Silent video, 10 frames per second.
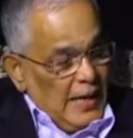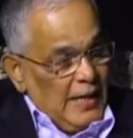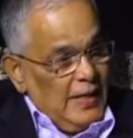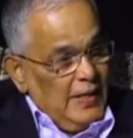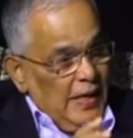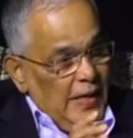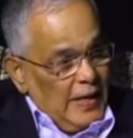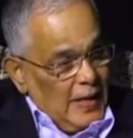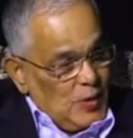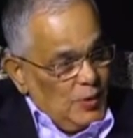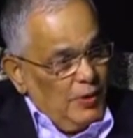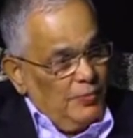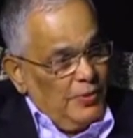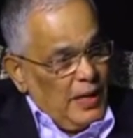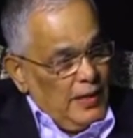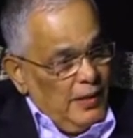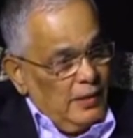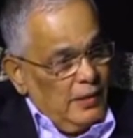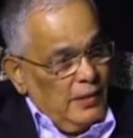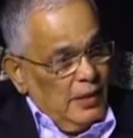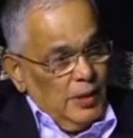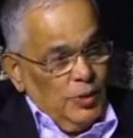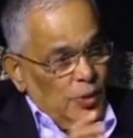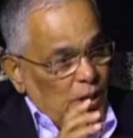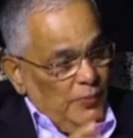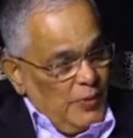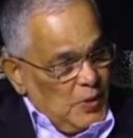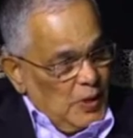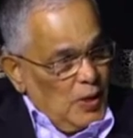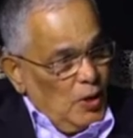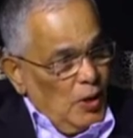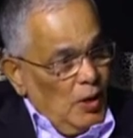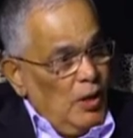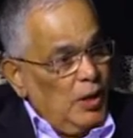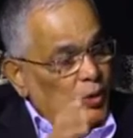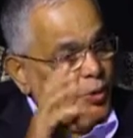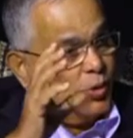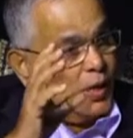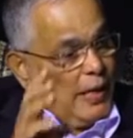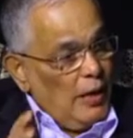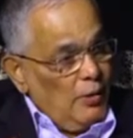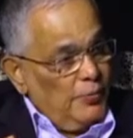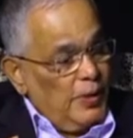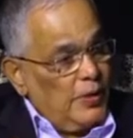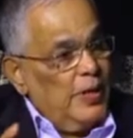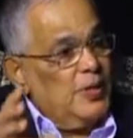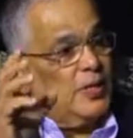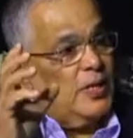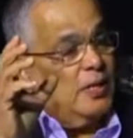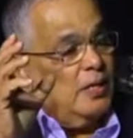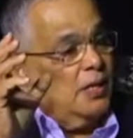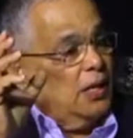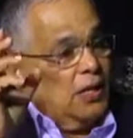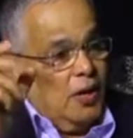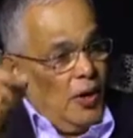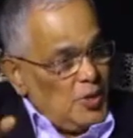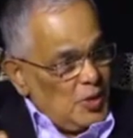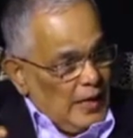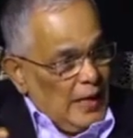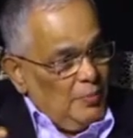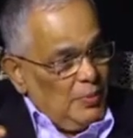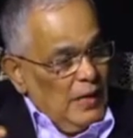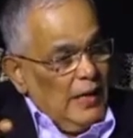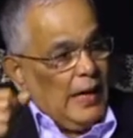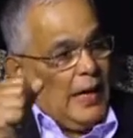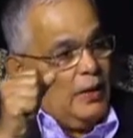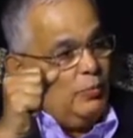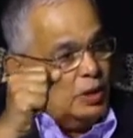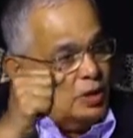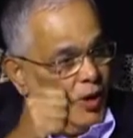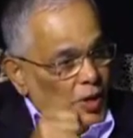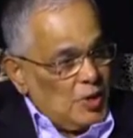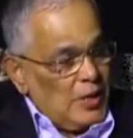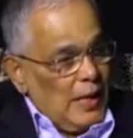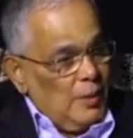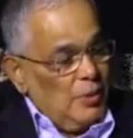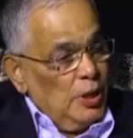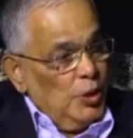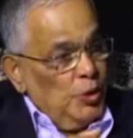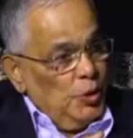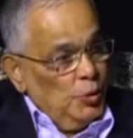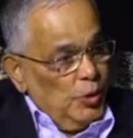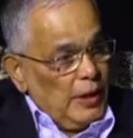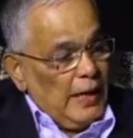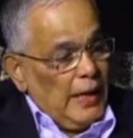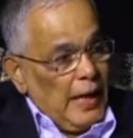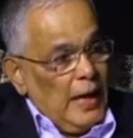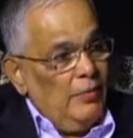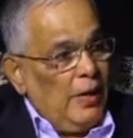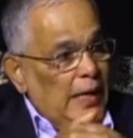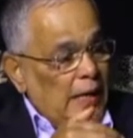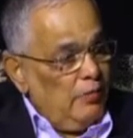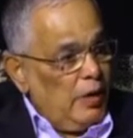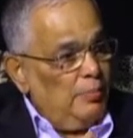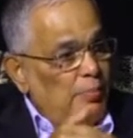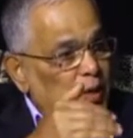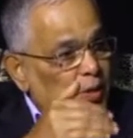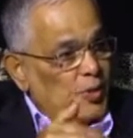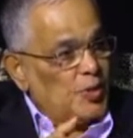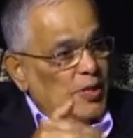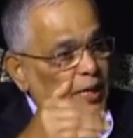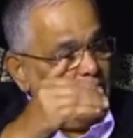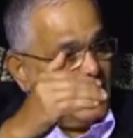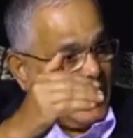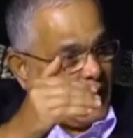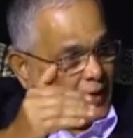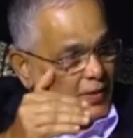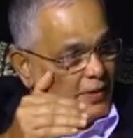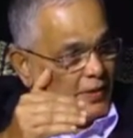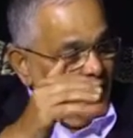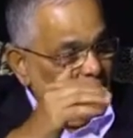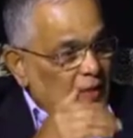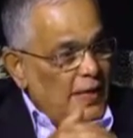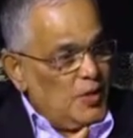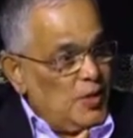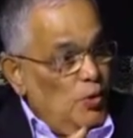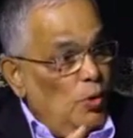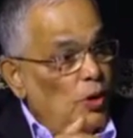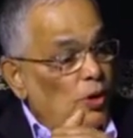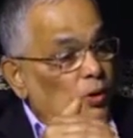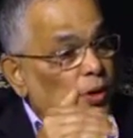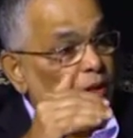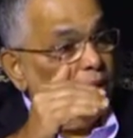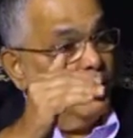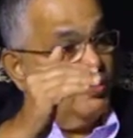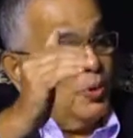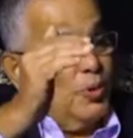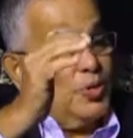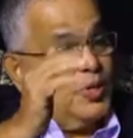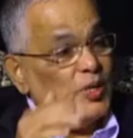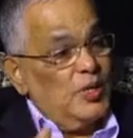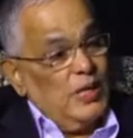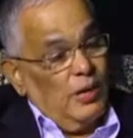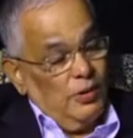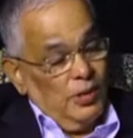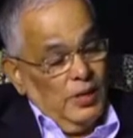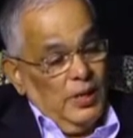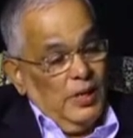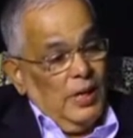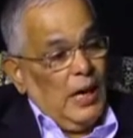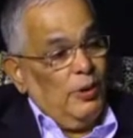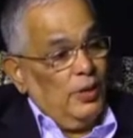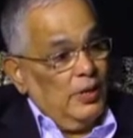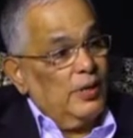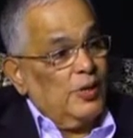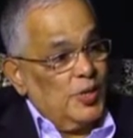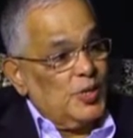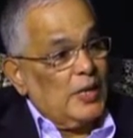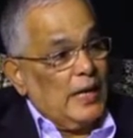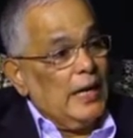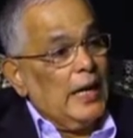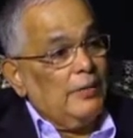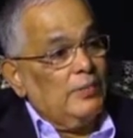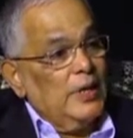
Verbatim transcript: And in the areas of your failure, you confess it to God, you cry out for grace and God's help, and with God's help, you can have a developing Christian character. That's an ongoing process in our, our Christian life.